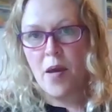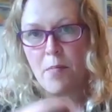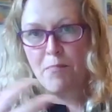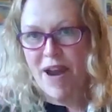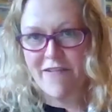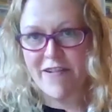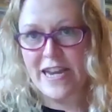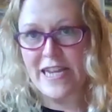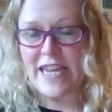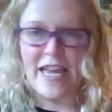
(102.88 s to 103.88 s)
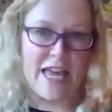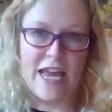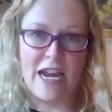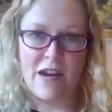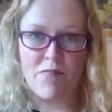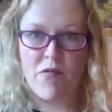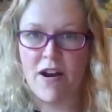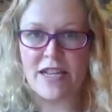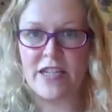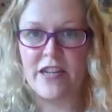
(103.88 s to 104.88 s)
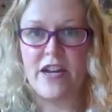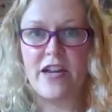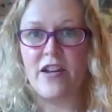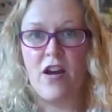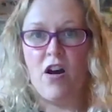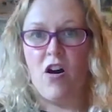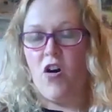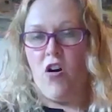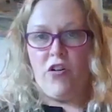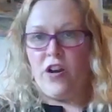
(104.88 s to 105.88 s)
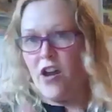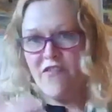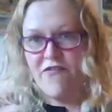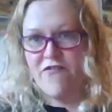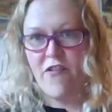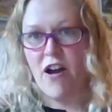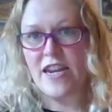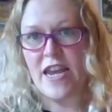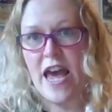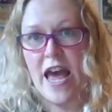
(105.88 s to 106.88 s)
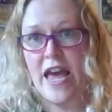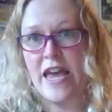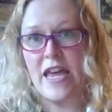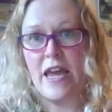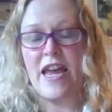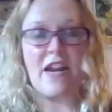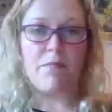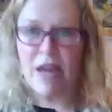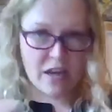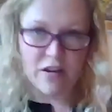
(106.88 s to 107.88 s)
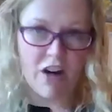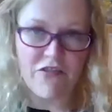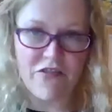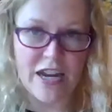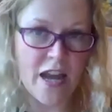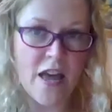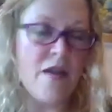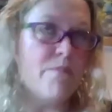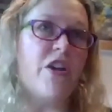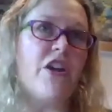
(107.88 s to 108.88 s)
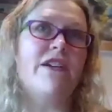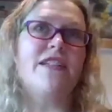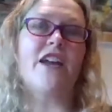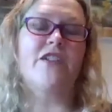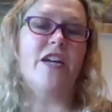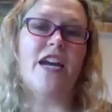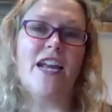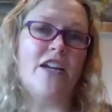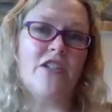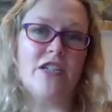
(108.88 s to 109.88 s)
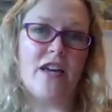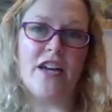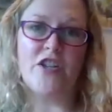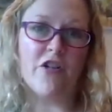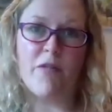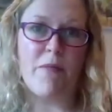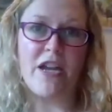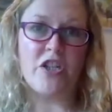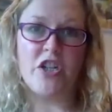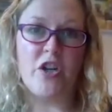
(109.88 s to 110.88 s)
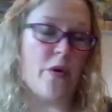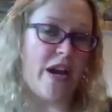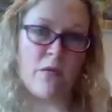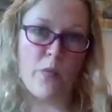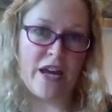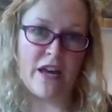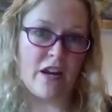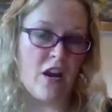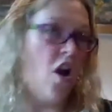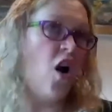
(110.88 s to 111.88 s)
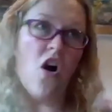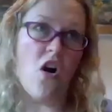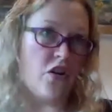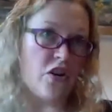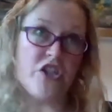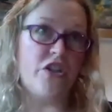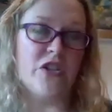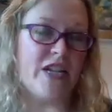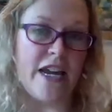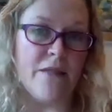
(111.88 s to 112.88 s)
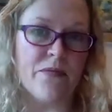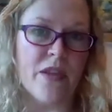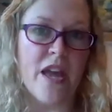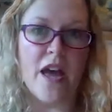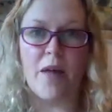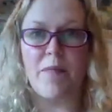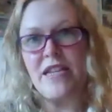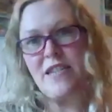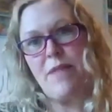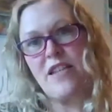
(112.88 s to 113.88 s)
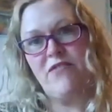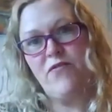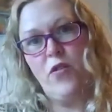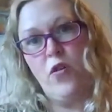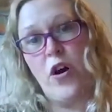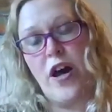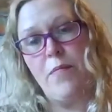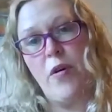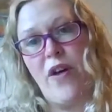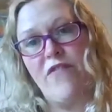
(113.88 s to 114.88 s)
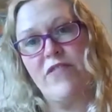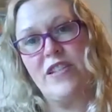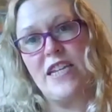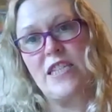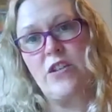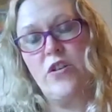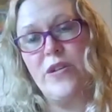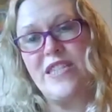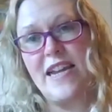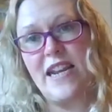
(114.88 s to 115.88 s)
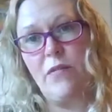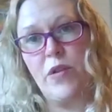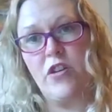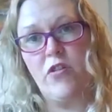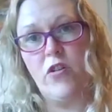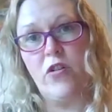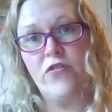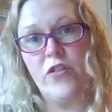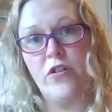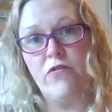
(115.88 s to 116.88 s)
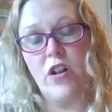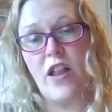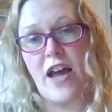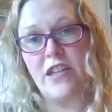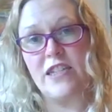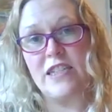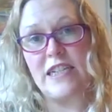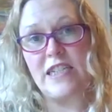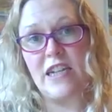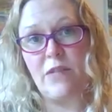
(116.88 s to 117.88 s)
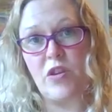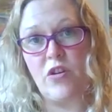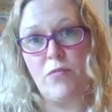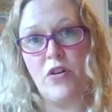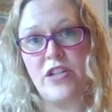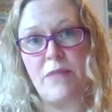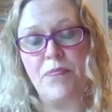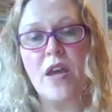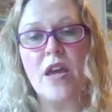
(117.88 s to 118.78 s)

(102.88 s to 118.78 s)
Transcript: buried in Brighton on a Friday in a pink coffin, but your executor can actually decide to cremate you in Wigan on a Tuesday. It's a matter for whoever it is who is dealing with your funeral and indeed dealing with your body.